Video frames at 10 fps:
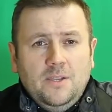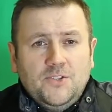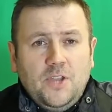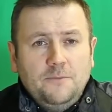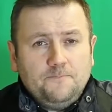
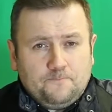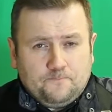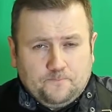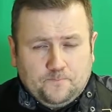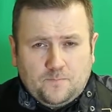So
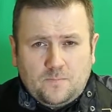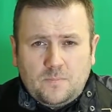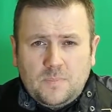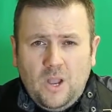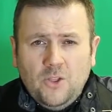
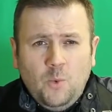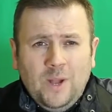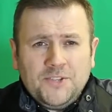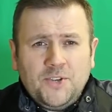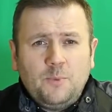on the
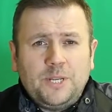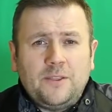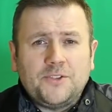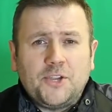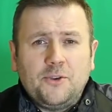one side we know
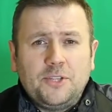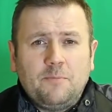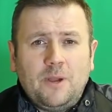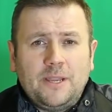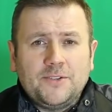that security
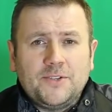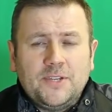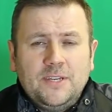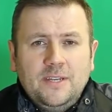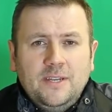plugins
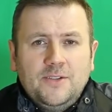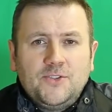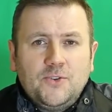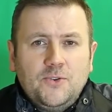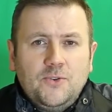
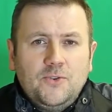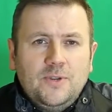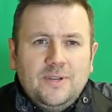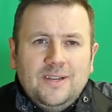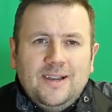do
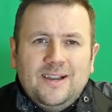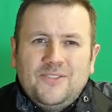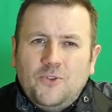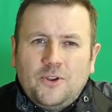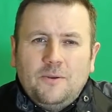
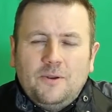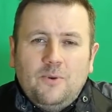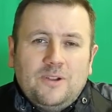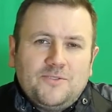not, a, well,